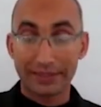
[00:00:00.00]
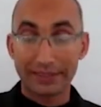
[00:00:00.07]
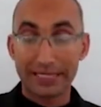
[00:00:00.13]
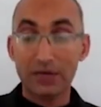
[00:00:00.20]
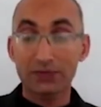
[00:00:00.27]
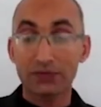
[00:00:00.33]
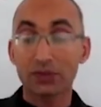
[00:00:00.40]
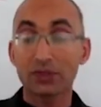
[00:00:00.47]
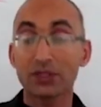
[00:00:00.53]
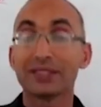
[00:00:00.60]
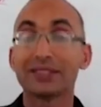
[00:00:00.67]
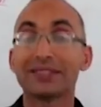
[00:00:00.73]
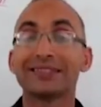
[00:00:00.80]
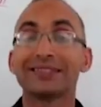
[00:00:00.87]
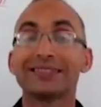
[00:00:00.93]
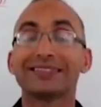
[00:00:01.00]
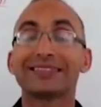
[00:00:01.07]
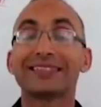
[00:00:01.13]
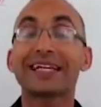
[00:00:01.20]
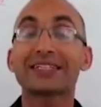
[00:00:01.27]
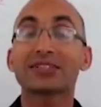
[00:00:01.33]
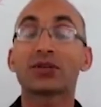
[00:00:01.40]
Careful
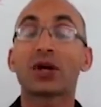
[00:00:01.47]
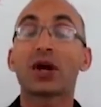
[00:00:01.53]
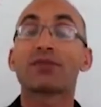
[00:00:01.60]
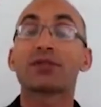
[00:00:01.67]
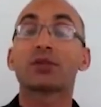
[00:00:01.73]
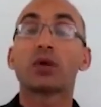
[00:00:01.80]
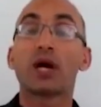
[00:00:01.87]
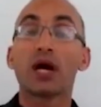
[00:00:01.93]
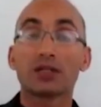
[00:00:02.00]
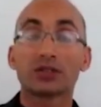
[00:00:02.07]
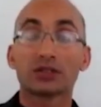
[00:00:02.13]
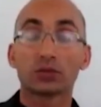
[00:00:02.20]
selection of the words.